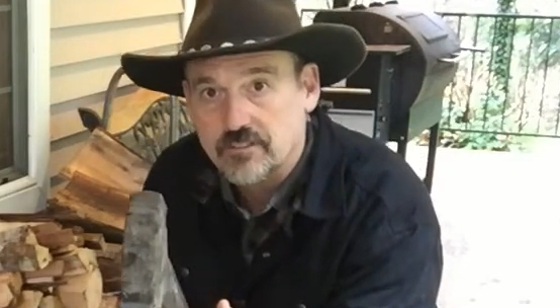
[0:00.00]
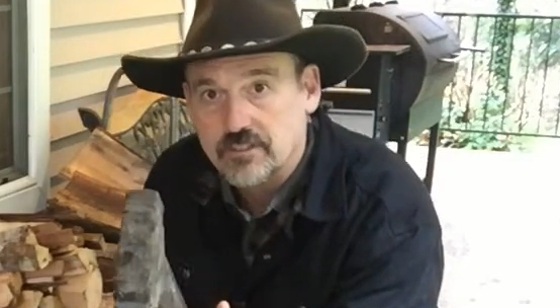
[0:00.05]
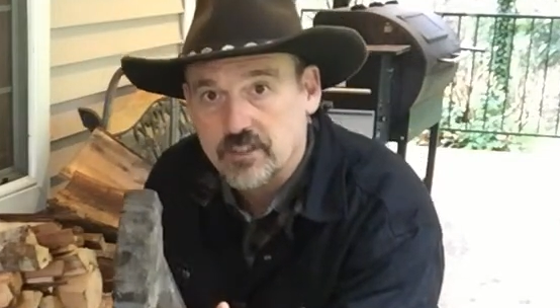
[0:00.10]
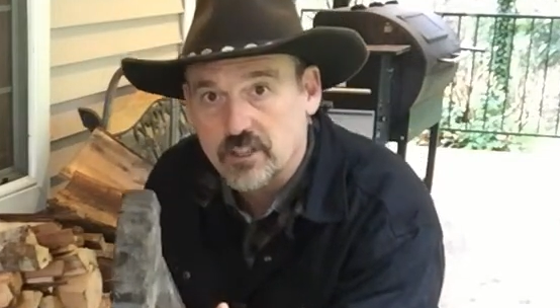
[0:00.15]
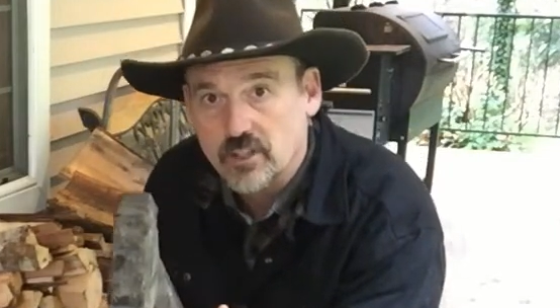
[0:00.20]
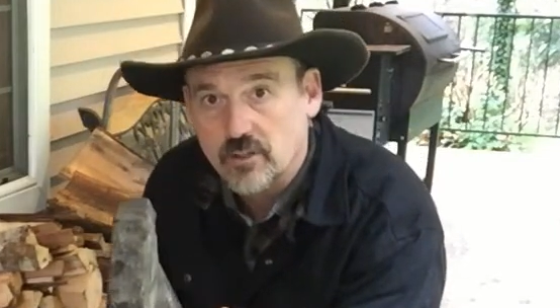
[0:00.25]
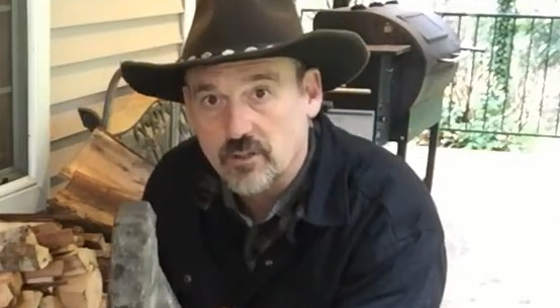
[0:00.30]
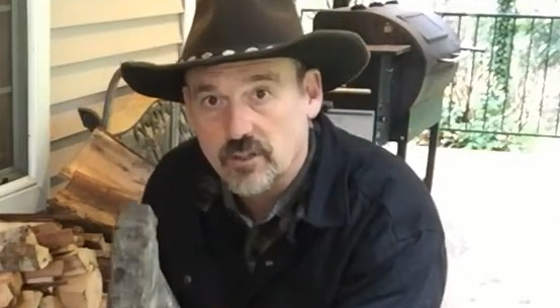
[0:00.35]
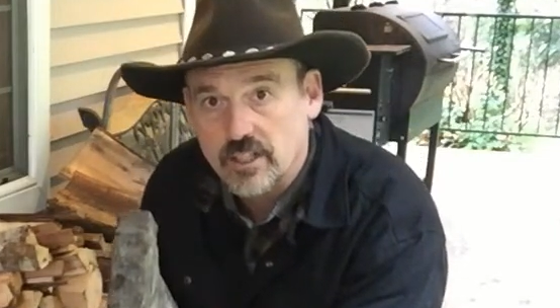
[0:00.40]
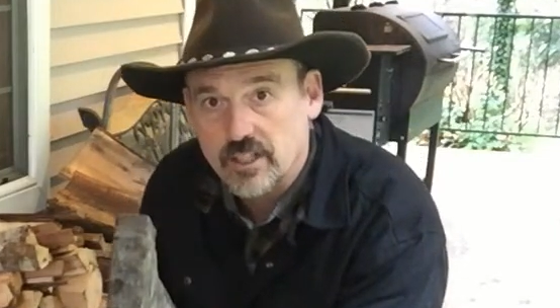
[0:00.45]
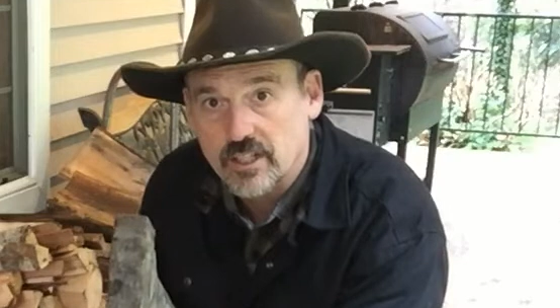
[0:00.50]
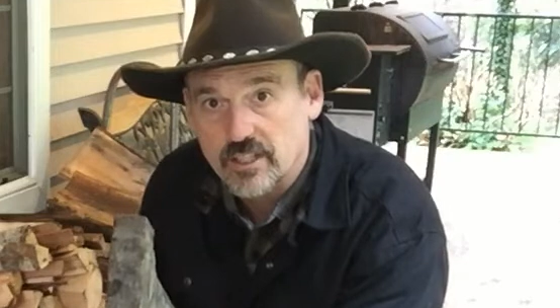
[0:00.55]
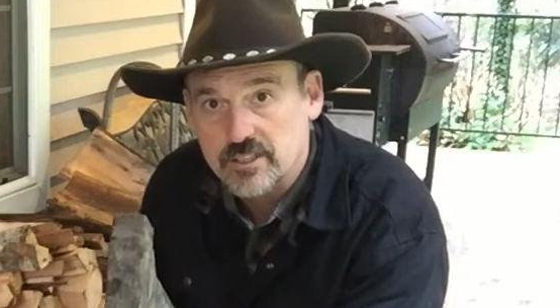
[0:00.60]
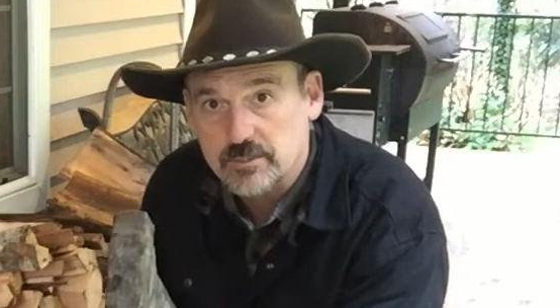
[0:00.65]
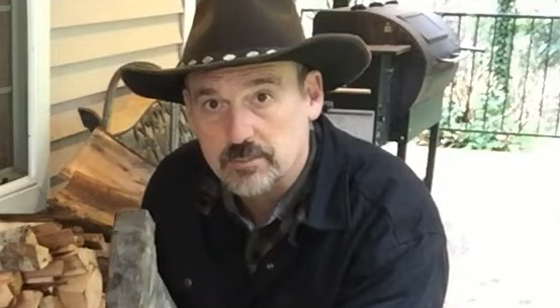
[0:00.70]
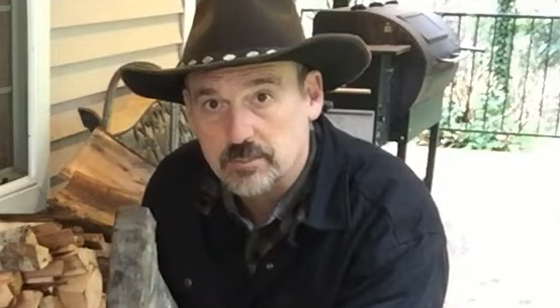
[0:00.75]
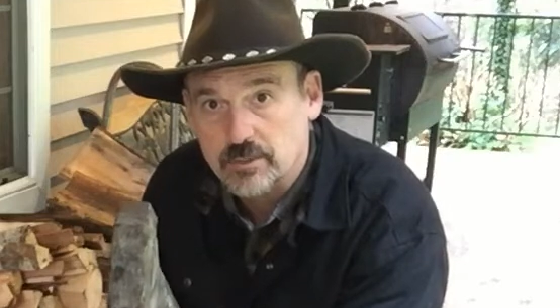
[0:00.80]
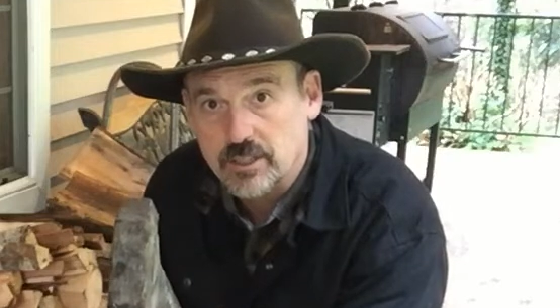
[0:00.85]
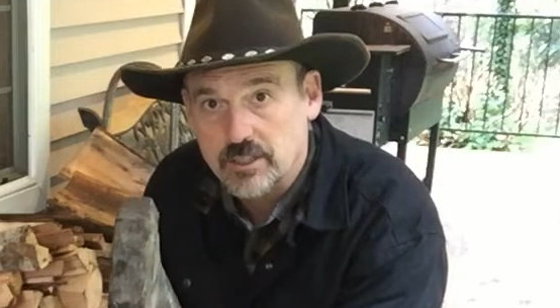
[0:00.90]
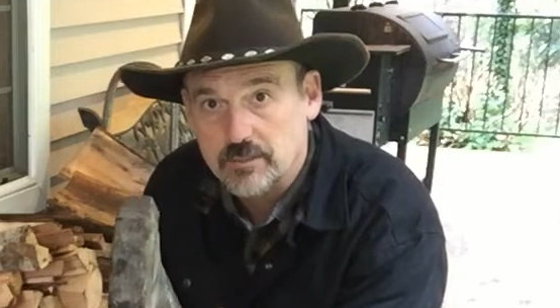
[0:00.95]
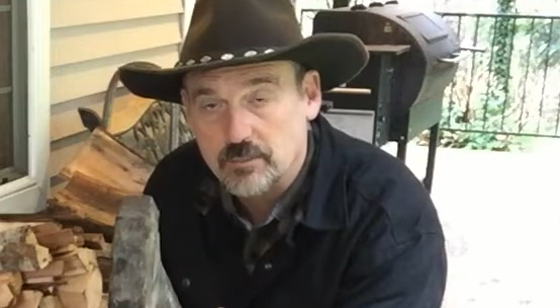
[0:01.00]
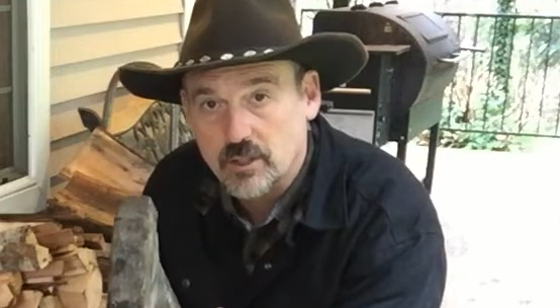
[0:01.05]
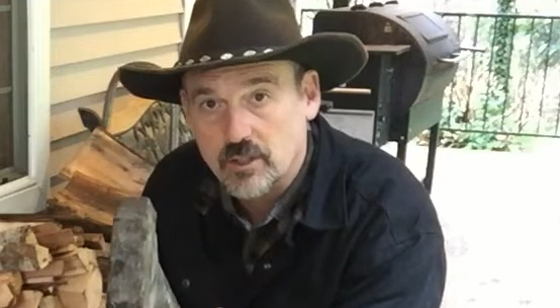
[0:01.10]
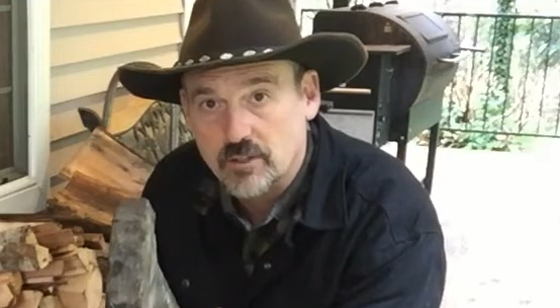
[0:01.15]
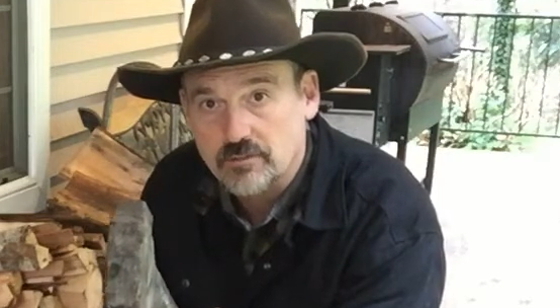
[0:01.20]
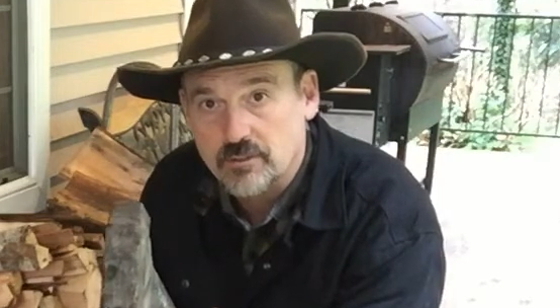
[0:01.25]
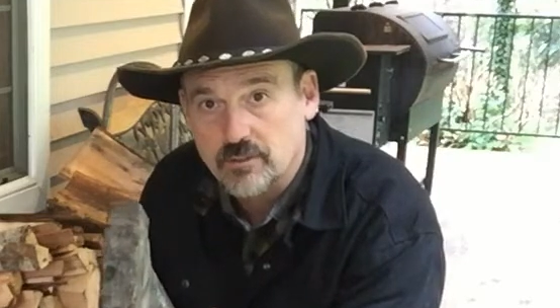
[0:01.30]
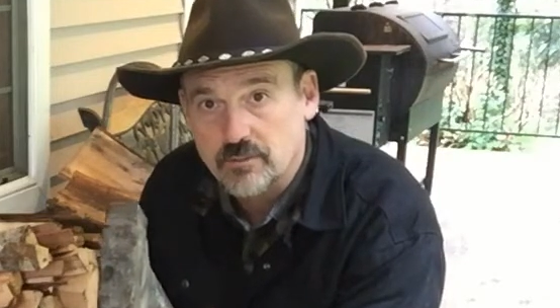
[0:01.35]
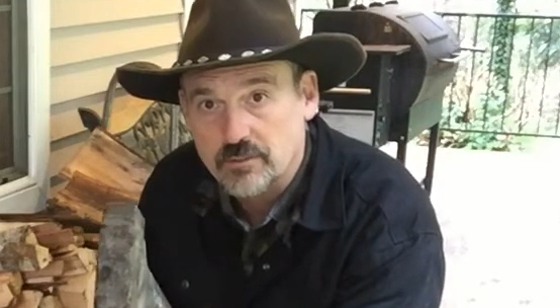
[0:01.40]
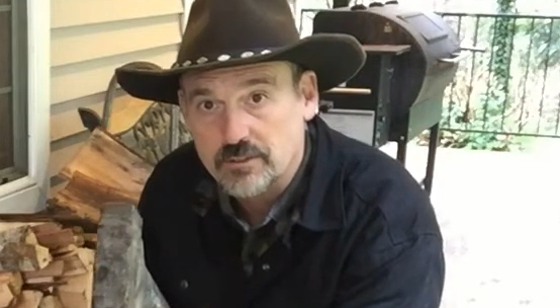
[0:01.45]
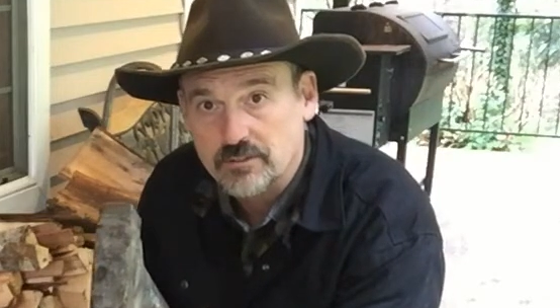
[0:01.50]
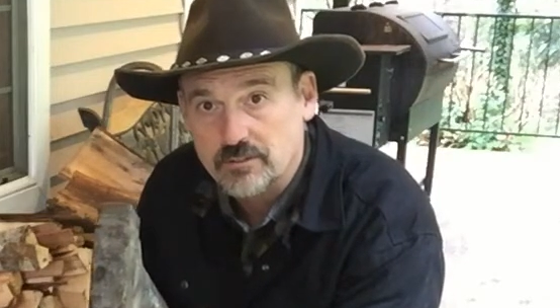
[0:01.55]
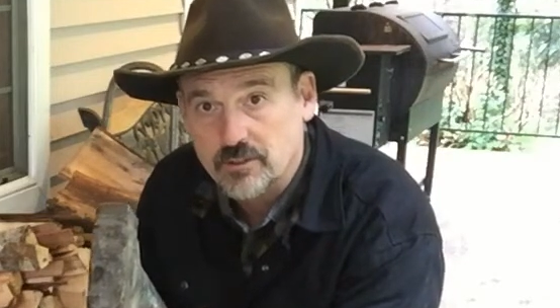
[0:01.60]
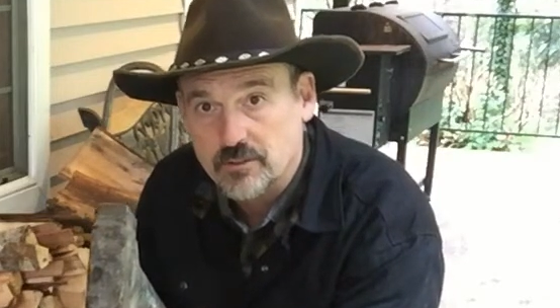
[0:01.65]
to go get a splitting maul for me for